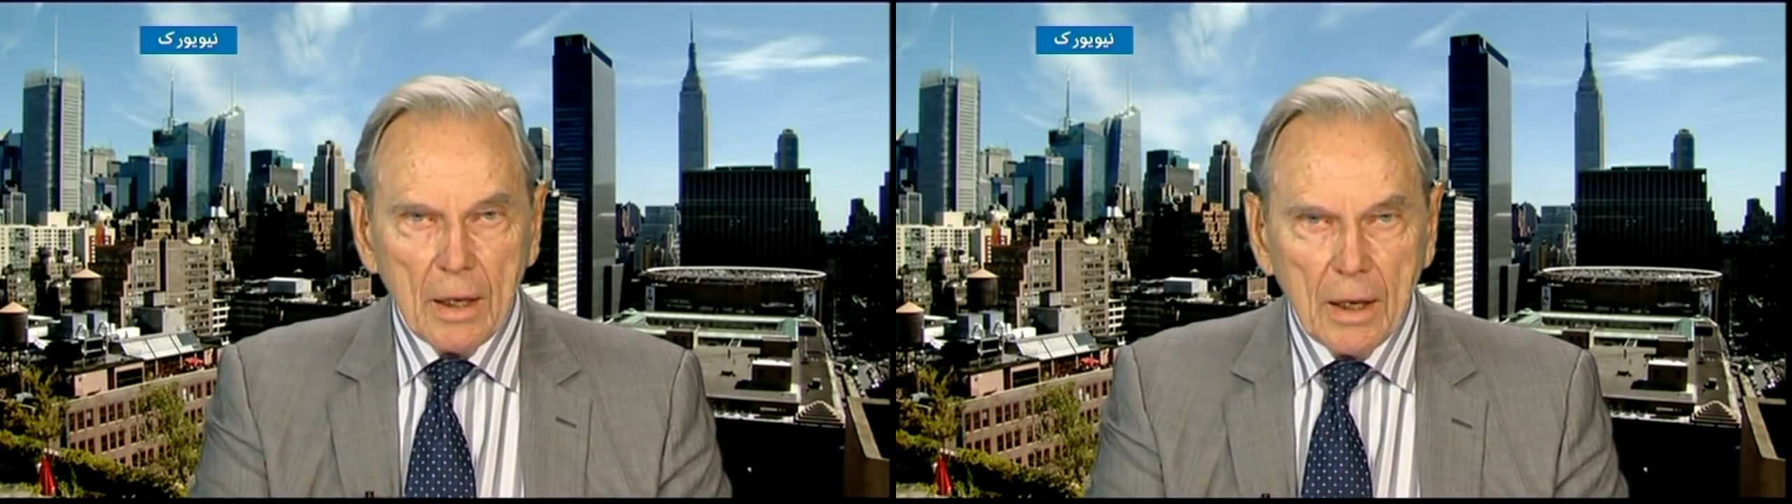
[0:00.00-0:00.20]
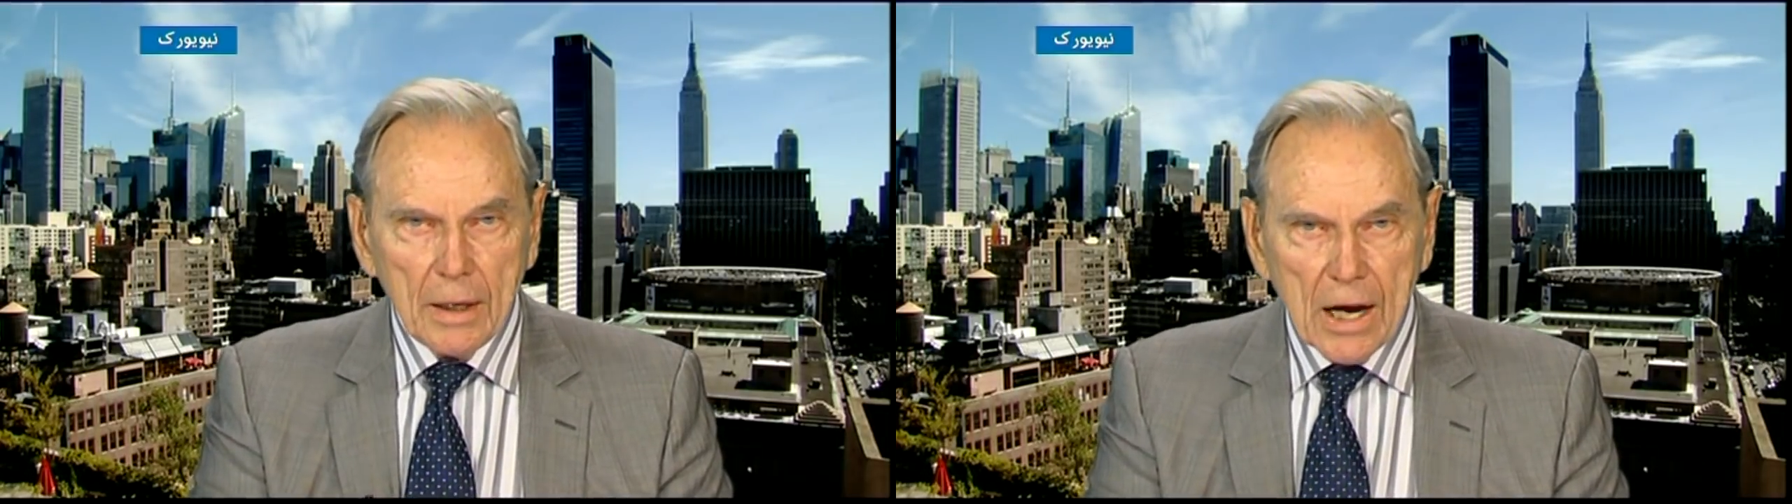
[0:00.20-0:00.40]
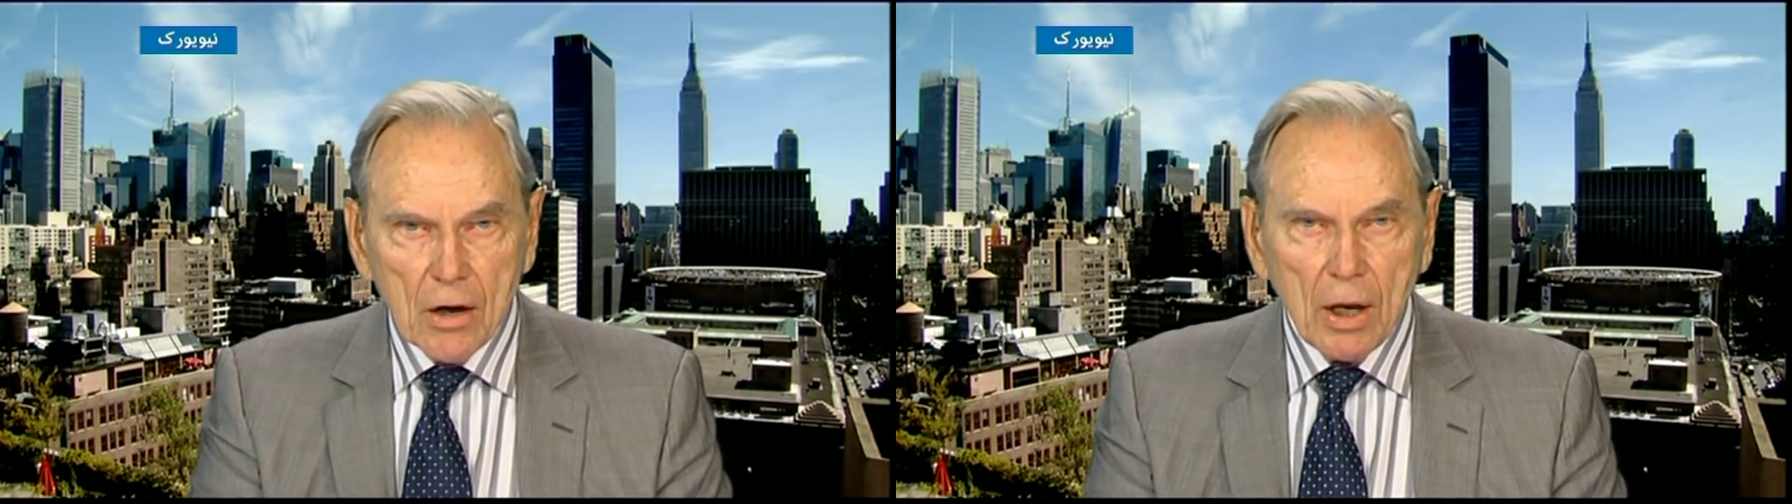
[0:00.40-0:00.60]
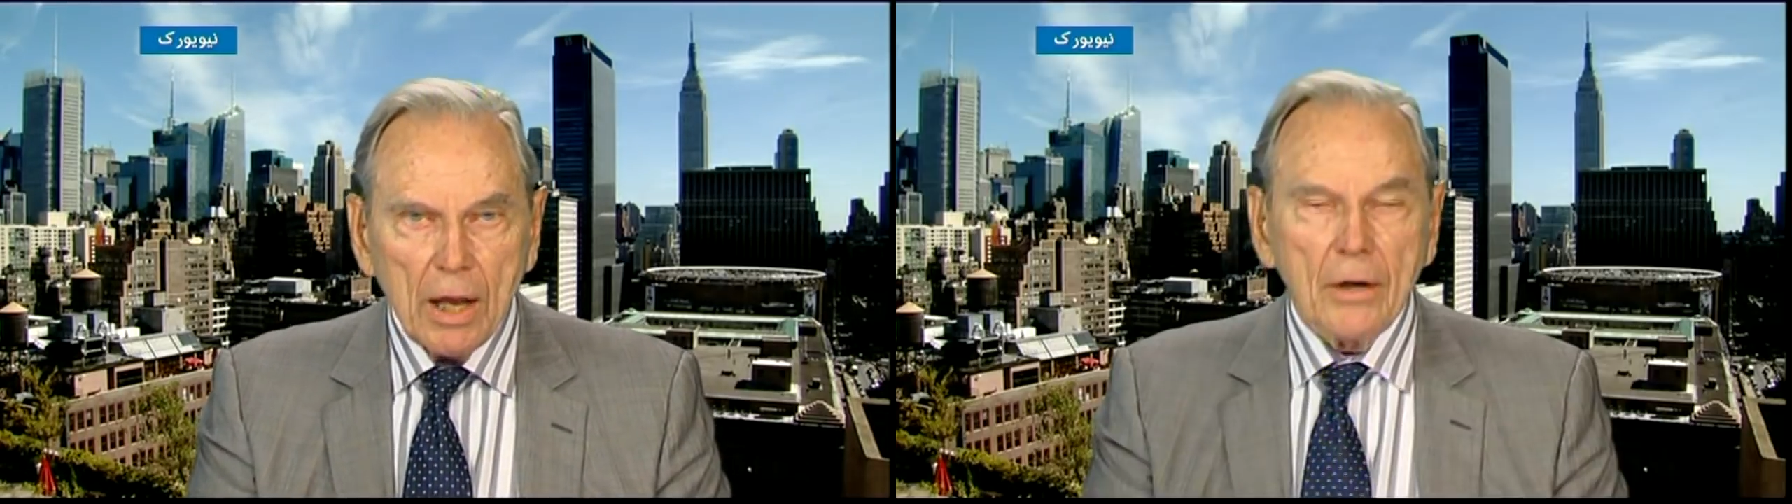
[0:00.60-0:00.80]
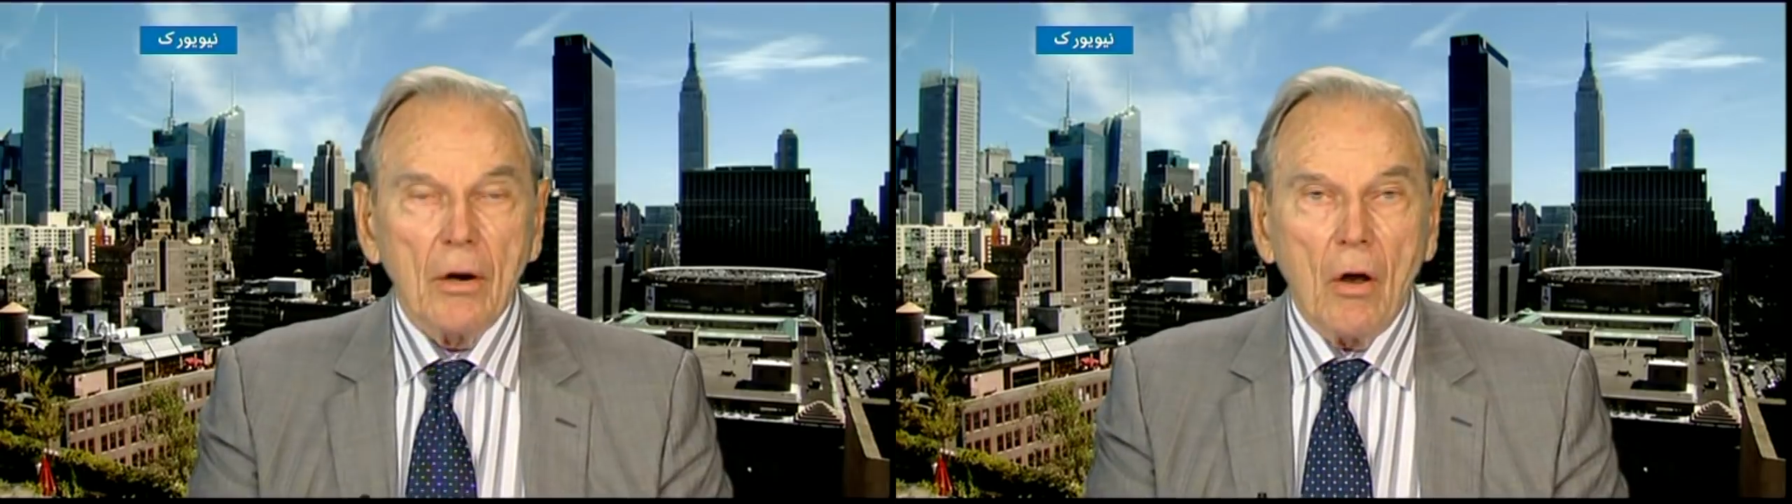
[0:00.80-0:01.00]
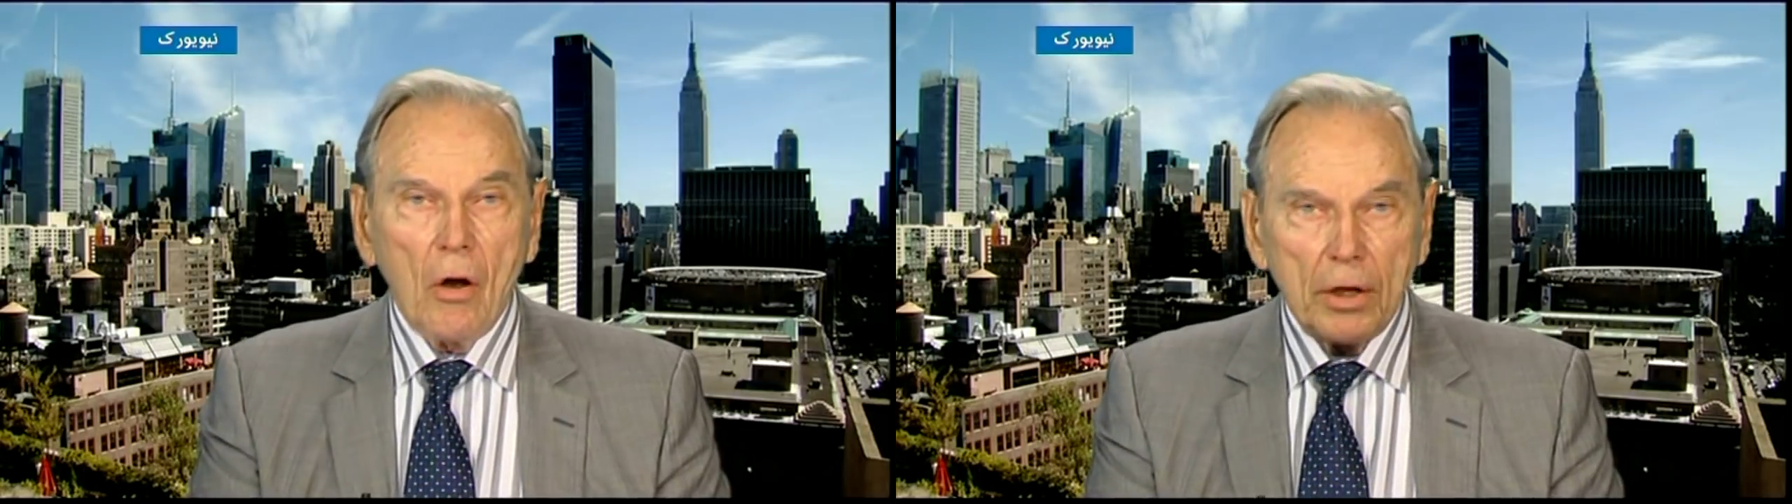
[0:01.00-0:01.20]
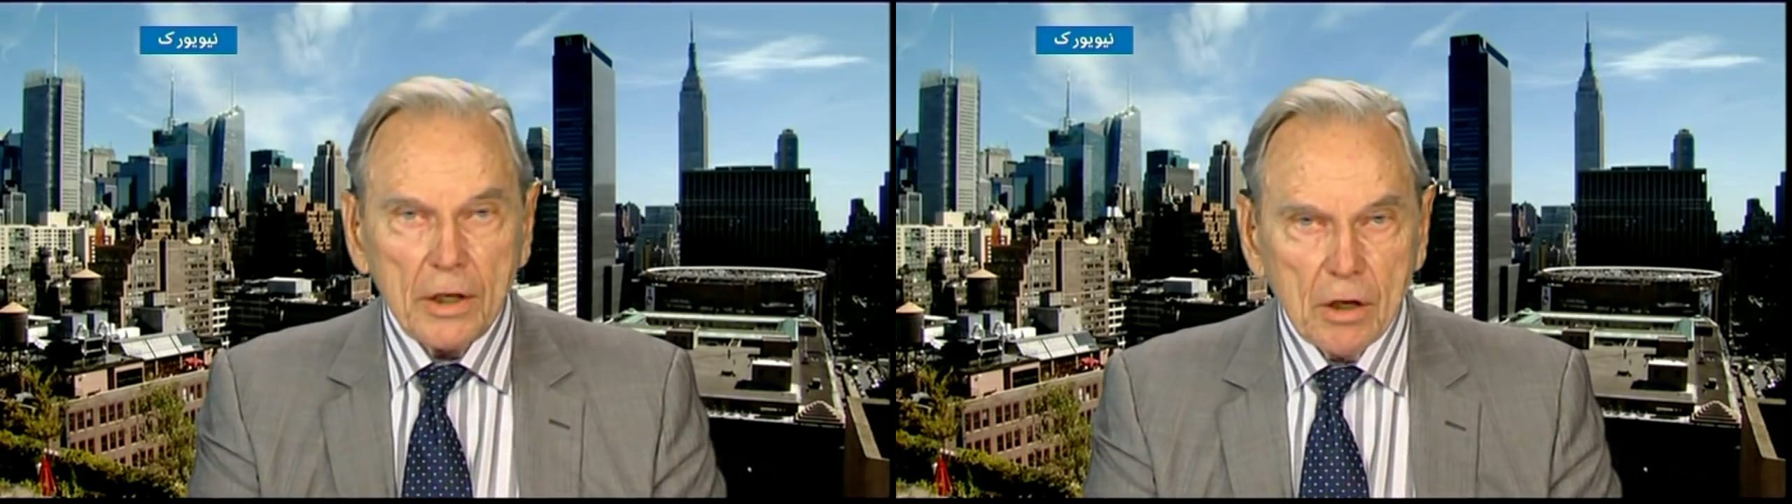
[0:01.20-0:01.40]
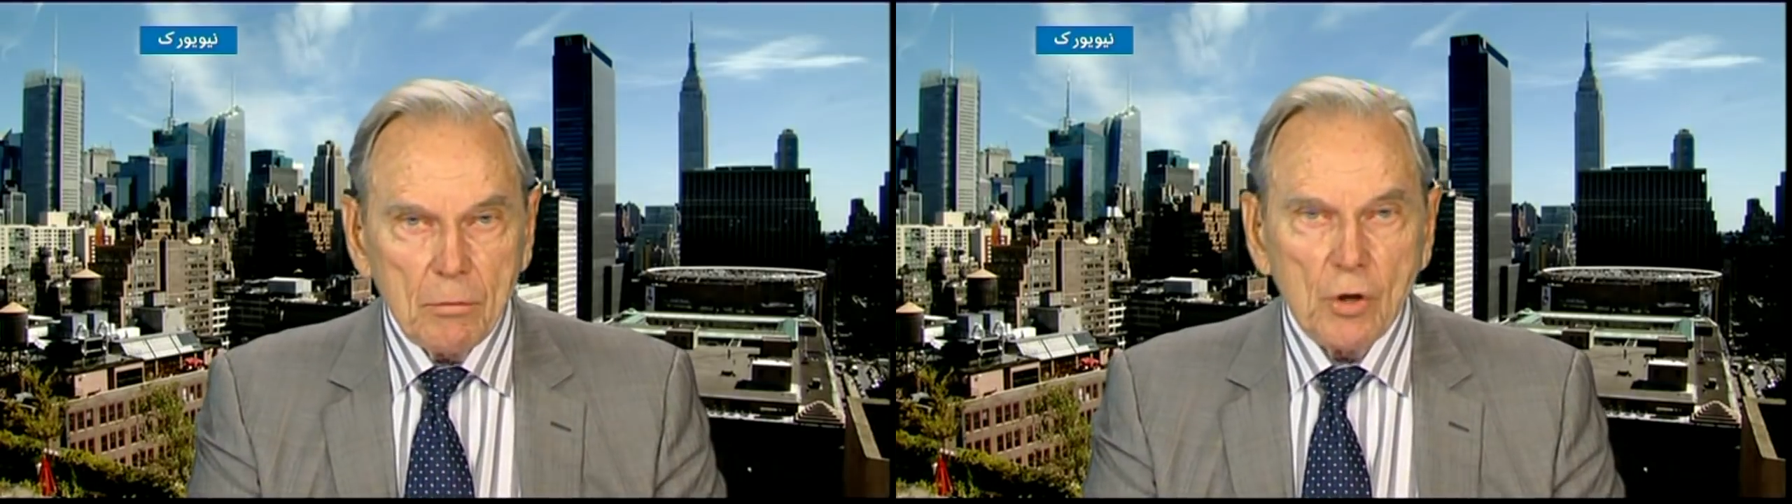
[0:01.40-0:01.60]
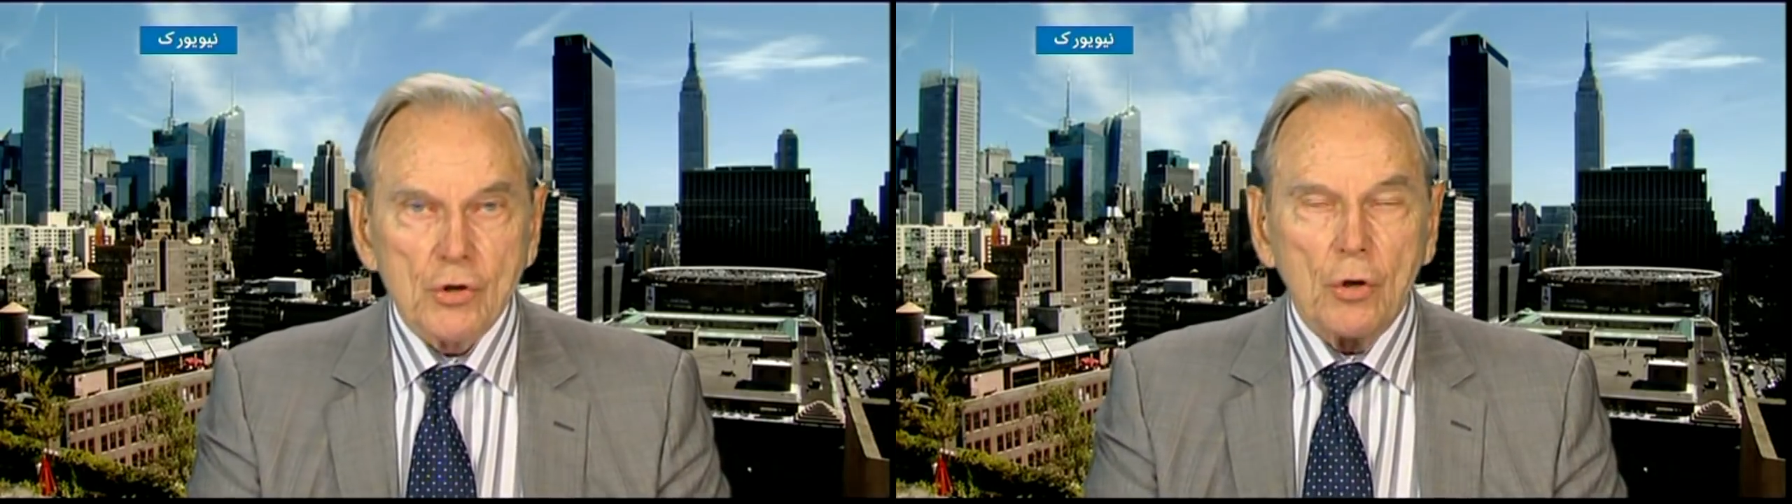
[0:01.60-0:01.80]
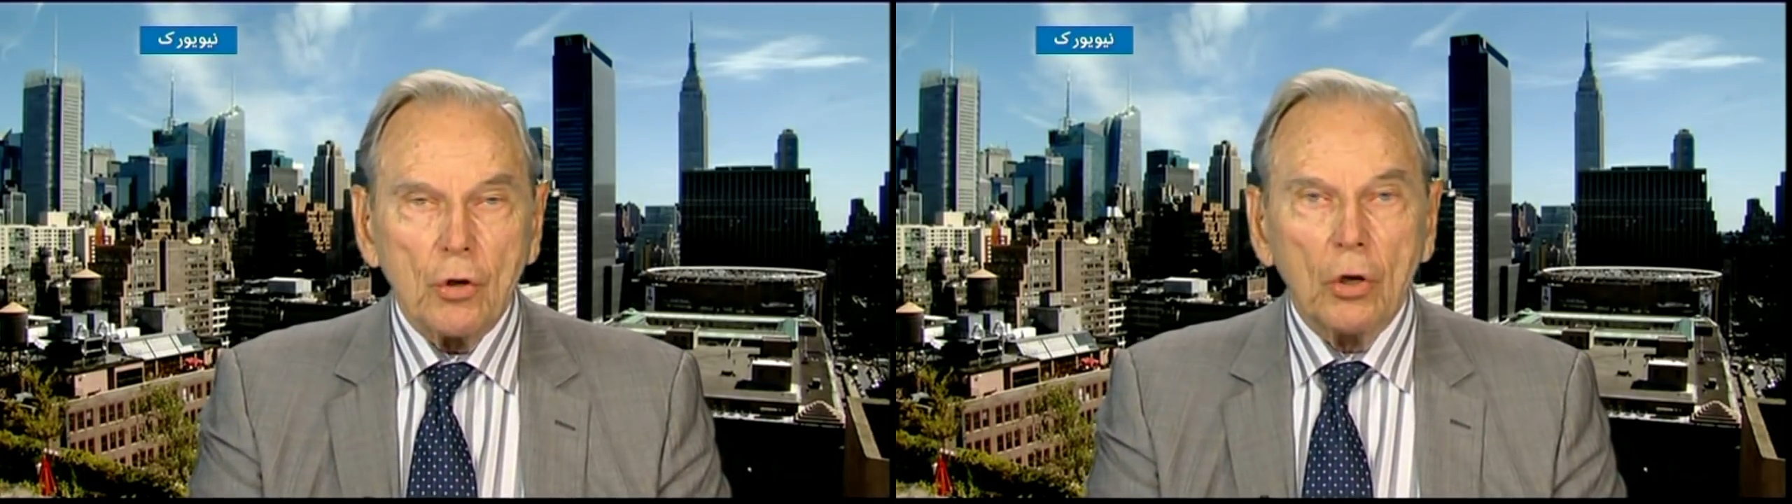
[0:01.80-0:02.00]
an airliner on a
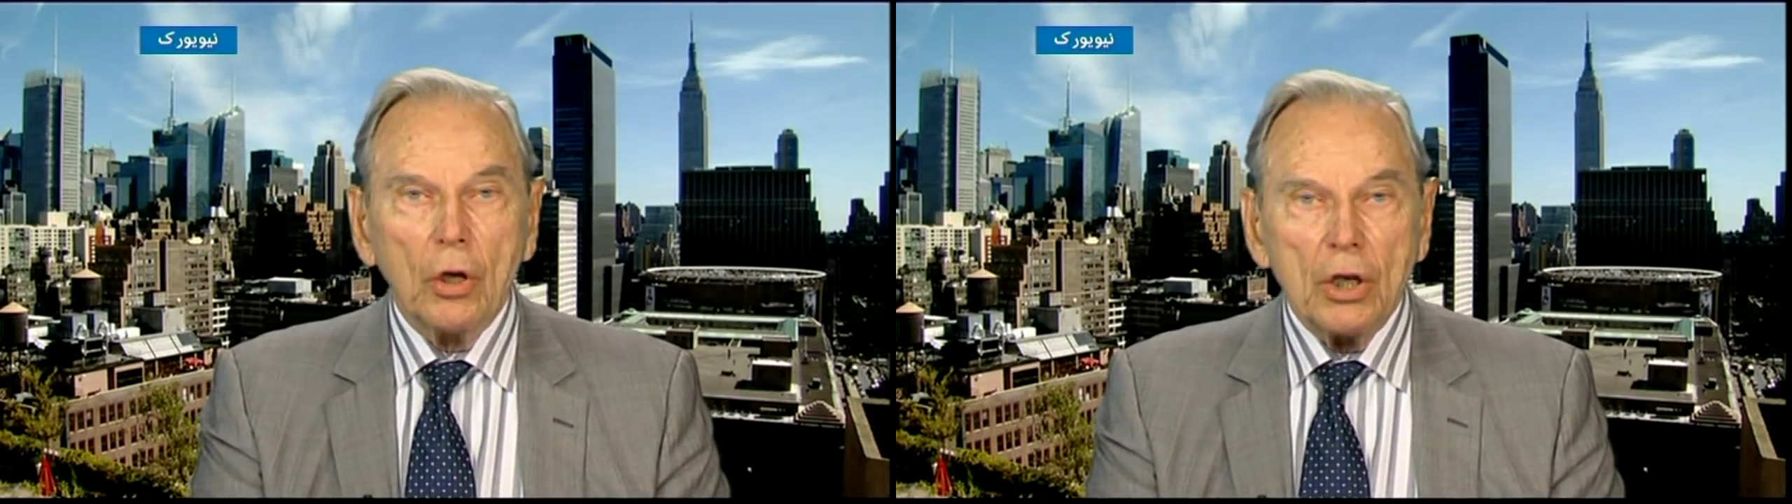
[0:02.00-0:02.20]
commercial